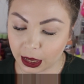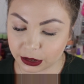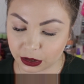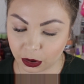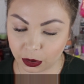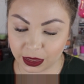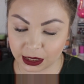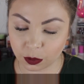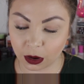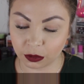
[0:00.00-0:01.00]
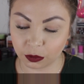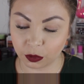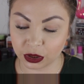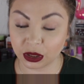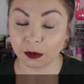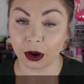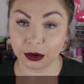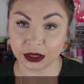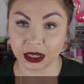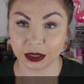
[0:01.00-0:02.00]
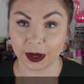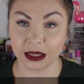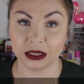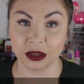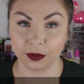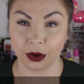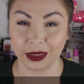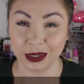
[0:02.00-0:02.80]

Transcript: So this one was the most expensive one.